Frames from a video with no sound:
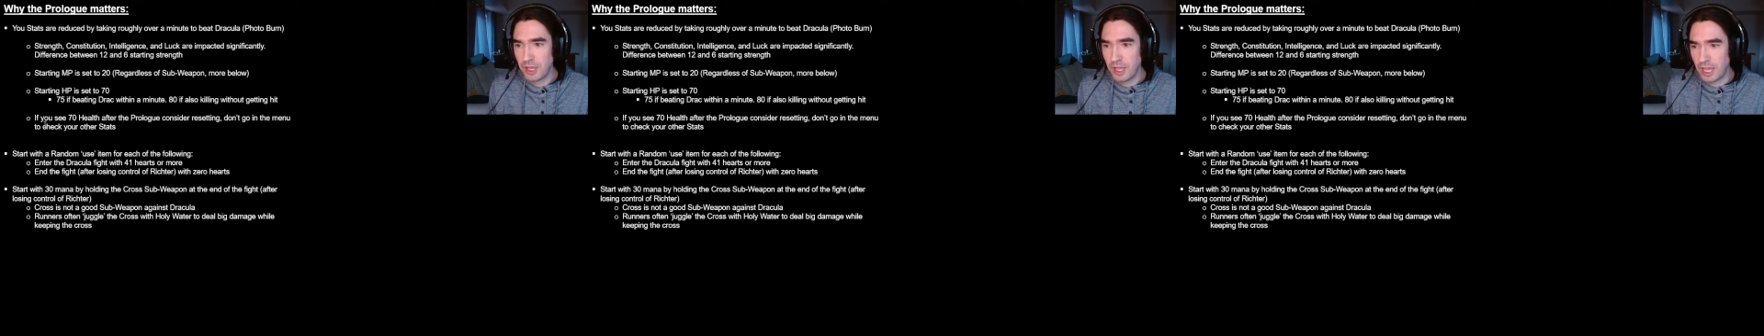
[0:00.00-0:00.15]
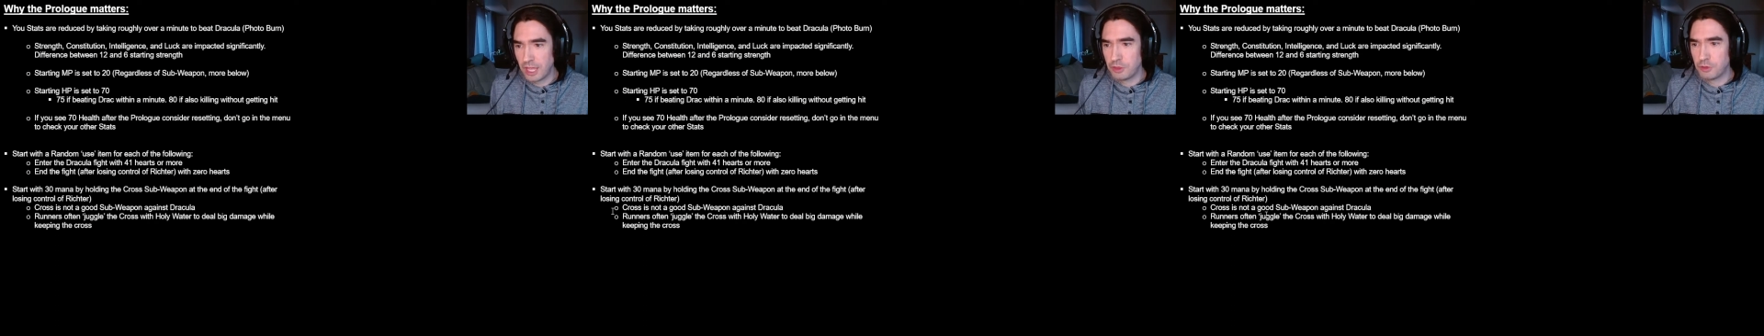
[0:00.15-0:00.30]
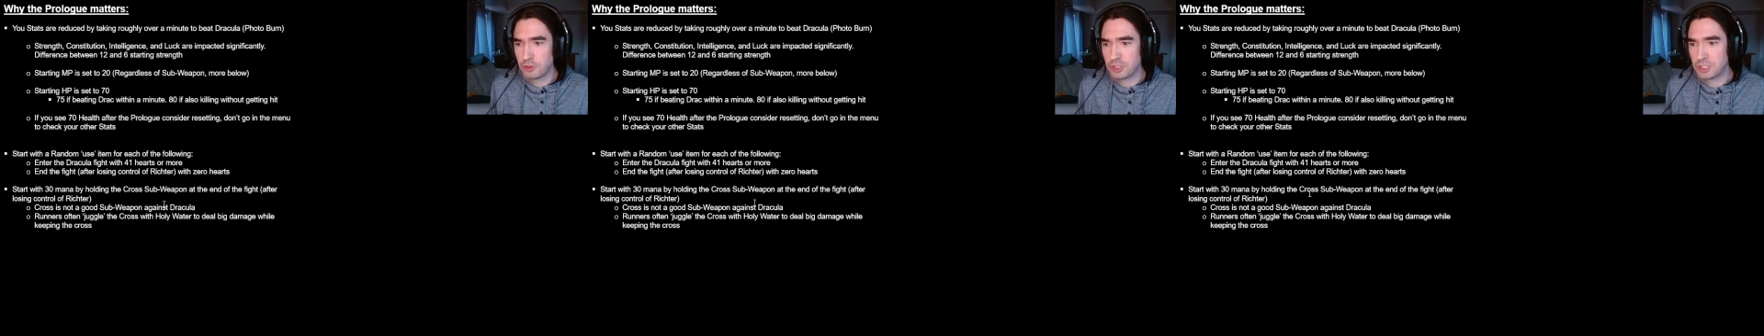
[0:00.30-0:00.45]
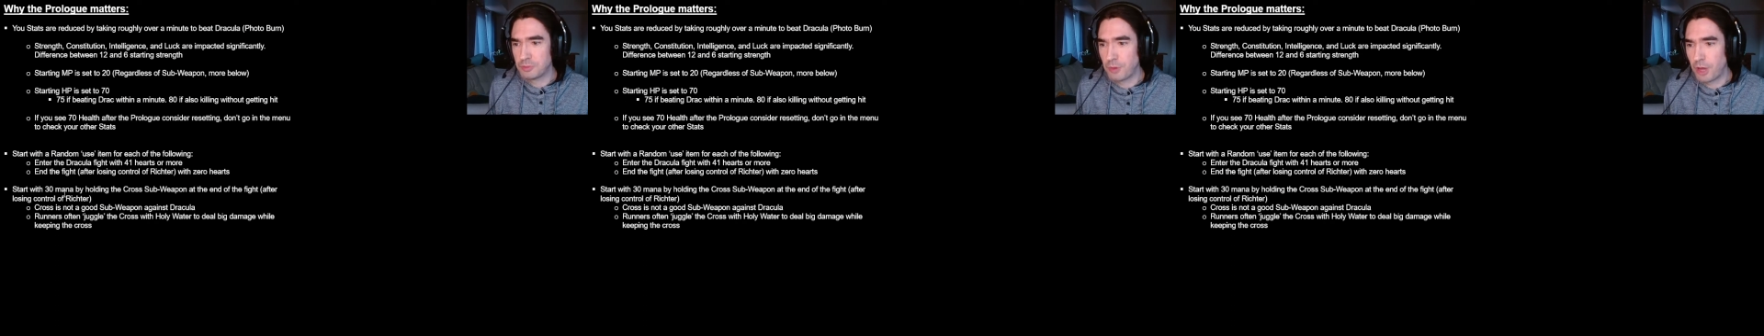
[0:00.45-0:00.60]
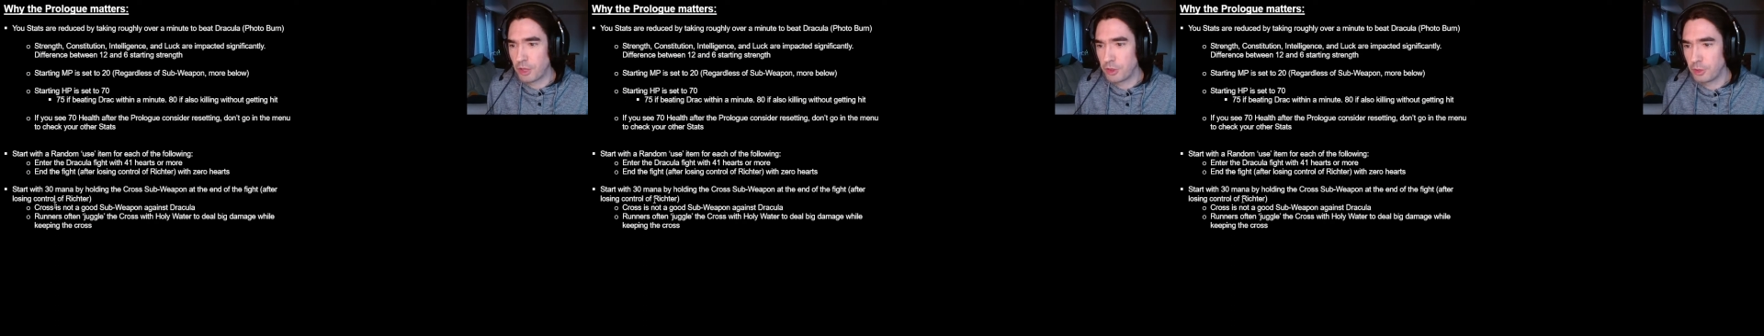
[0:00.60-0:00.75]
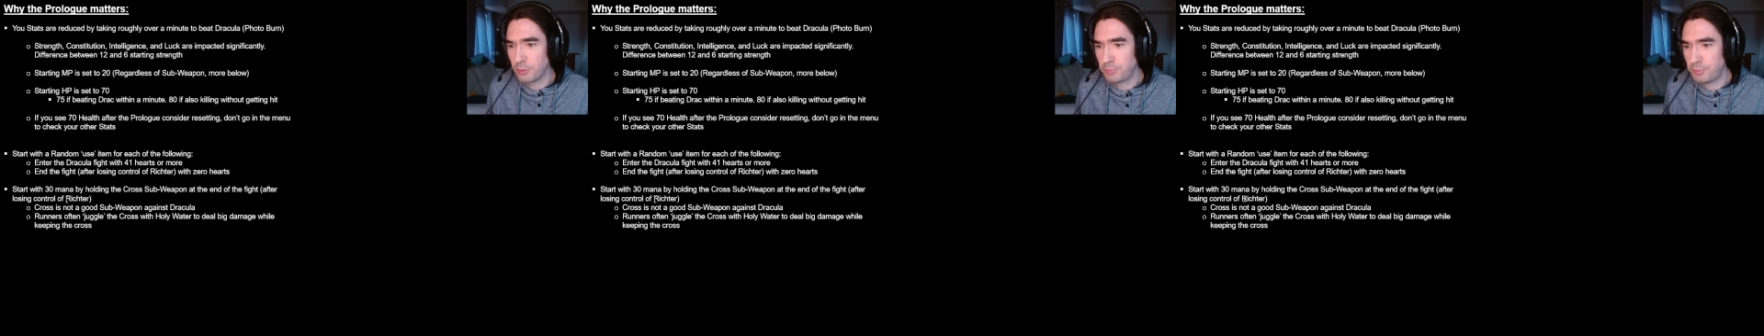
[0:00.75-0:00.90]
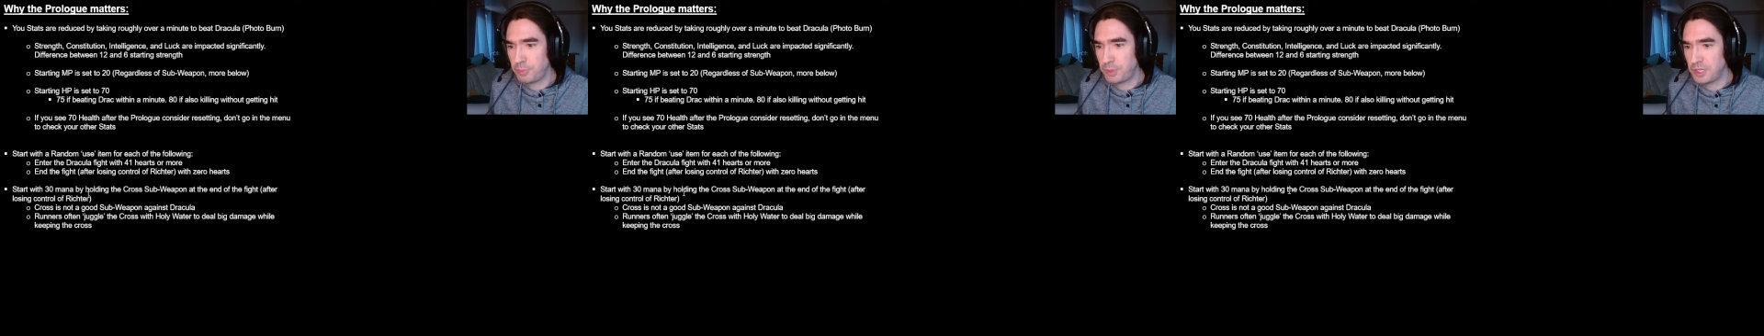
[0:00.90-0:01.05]
And there's some
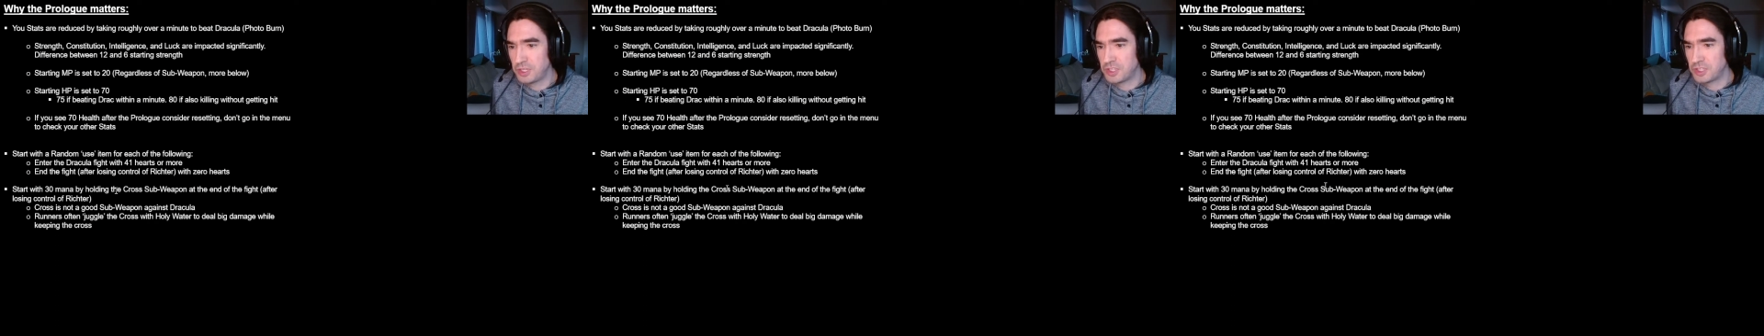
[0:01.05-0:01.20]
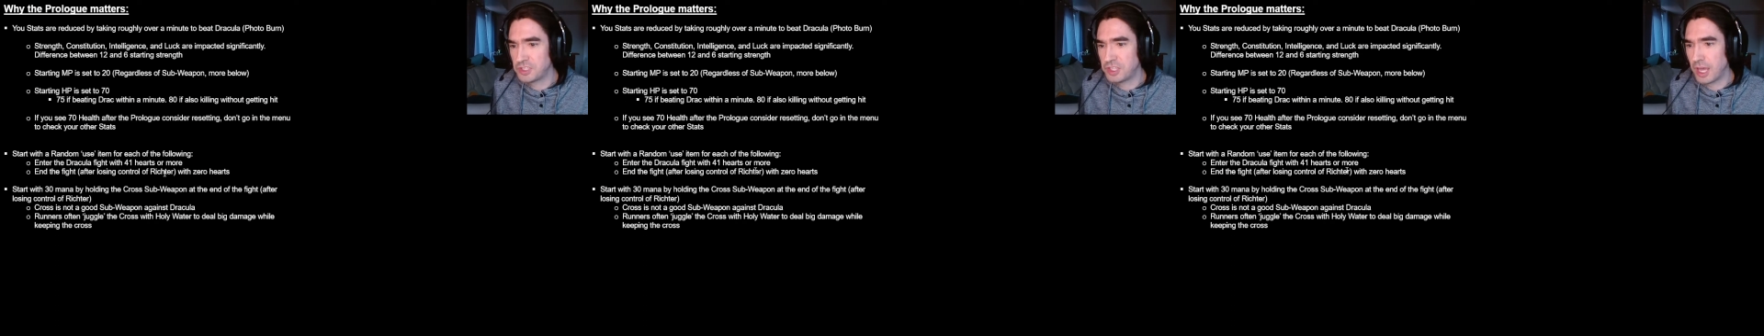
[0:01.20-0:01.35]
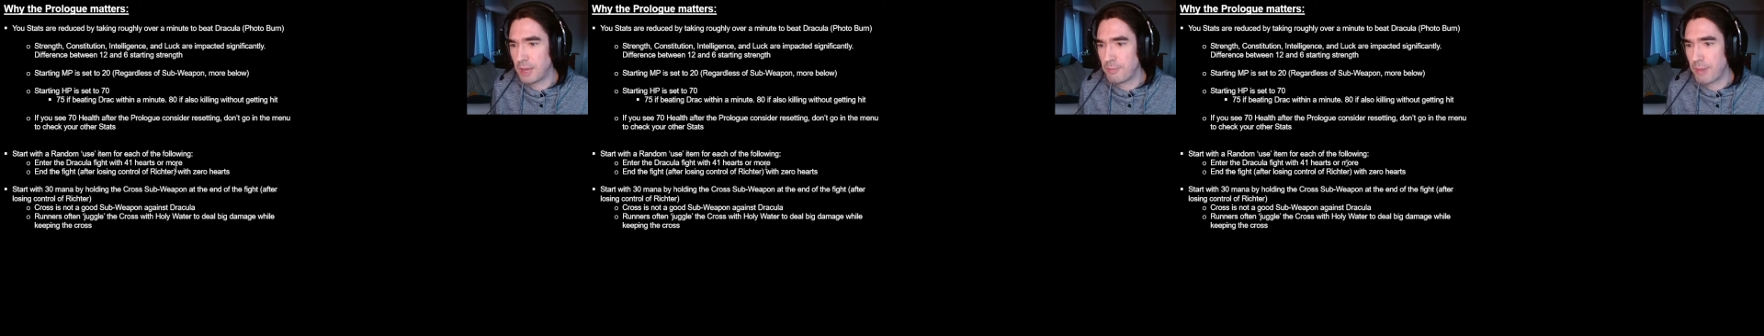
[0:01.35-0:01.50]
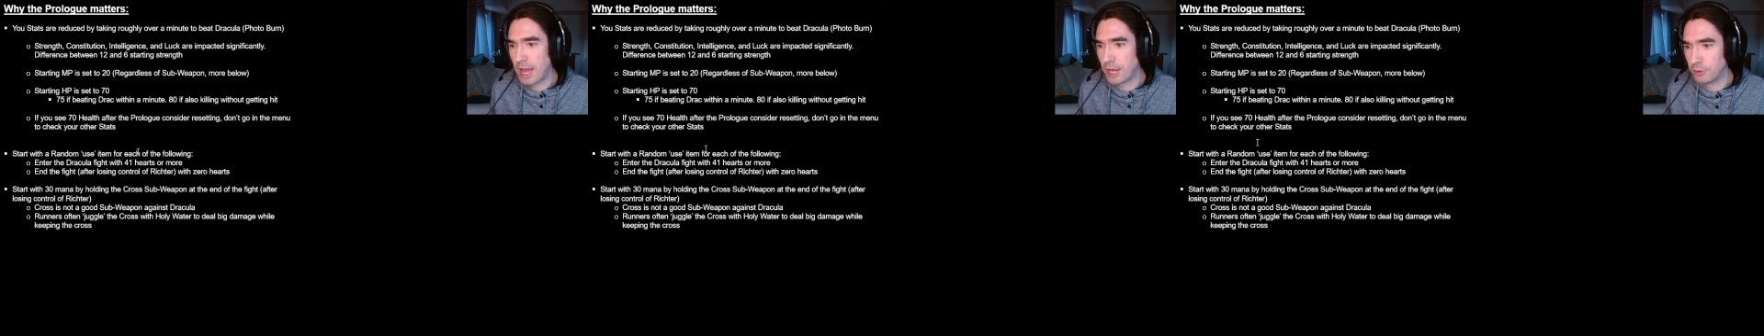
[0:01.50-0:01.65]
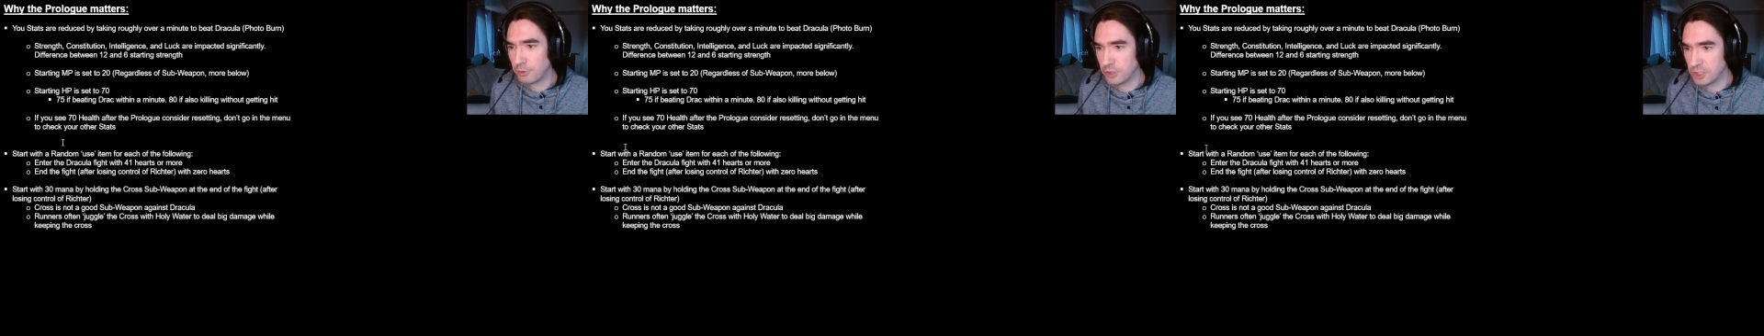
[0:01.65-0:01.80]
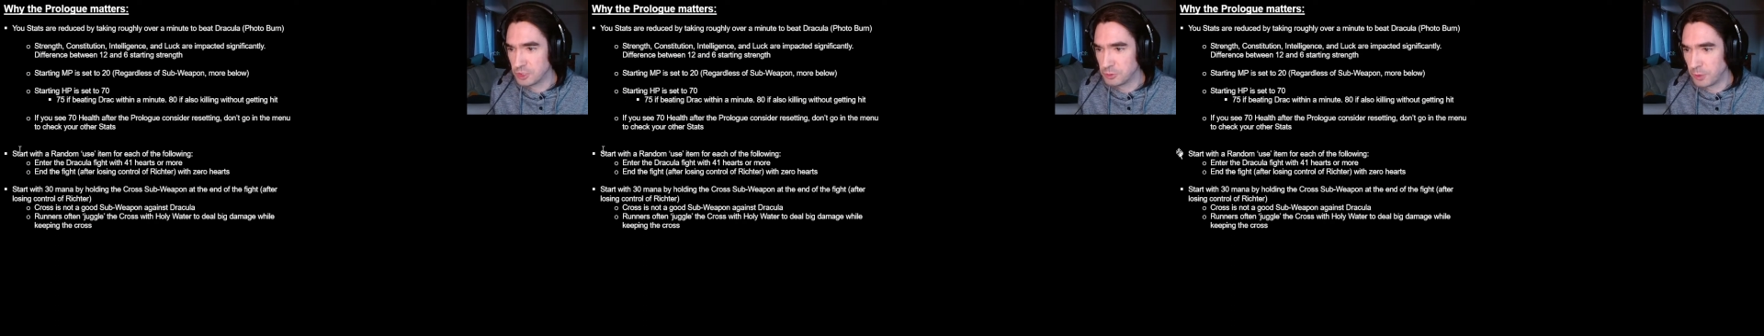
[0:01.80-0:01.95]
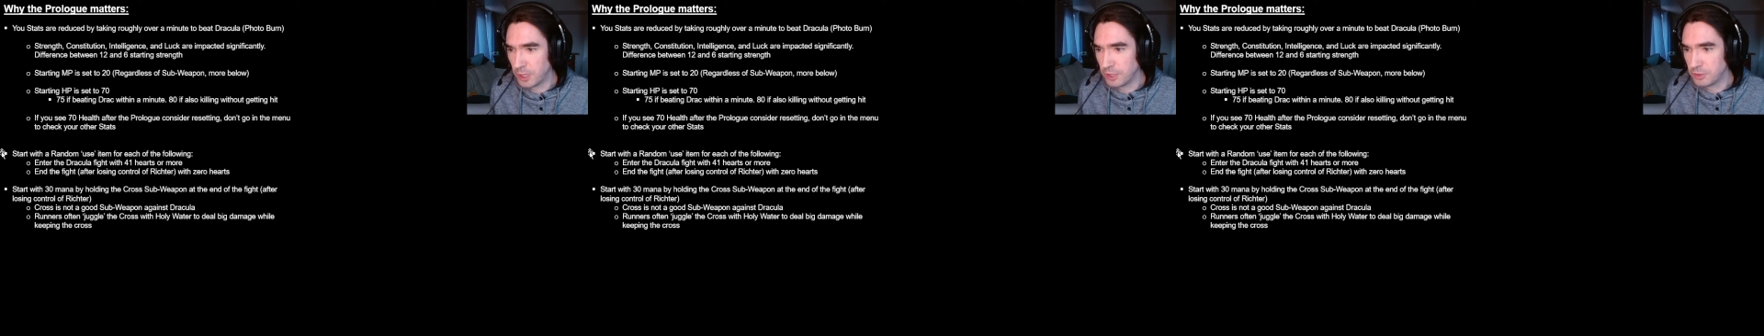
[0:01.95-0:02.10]
other pieces that matter
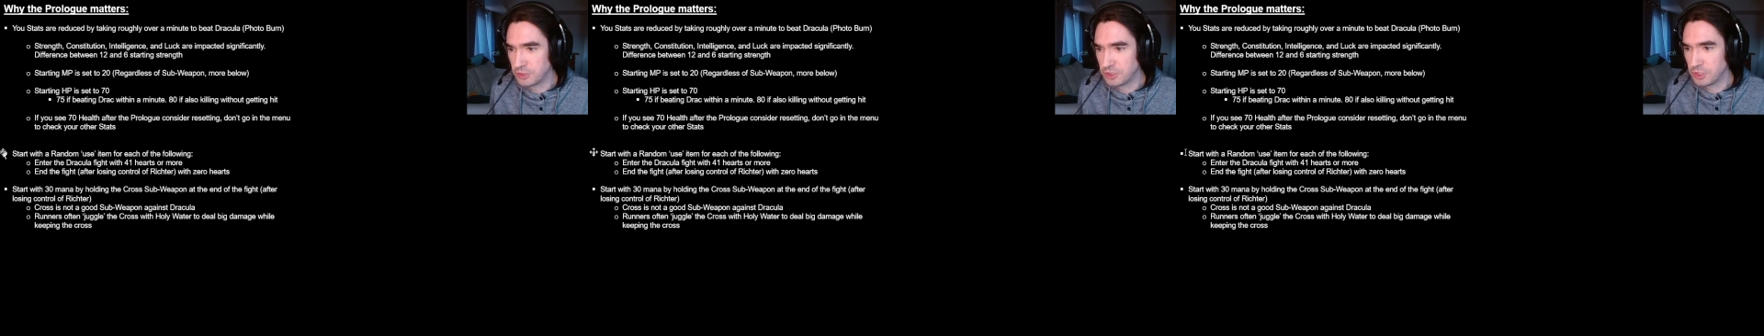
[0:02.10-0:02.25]
as well.